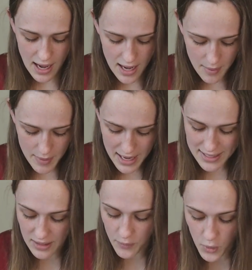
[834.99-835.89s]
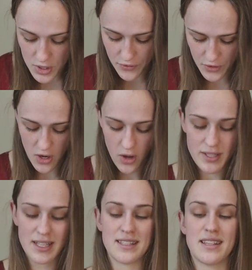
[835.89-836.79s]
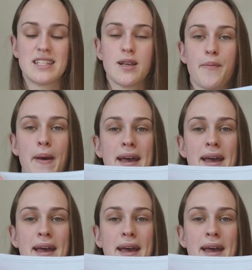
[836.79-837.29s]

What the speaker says: And then what you've got is this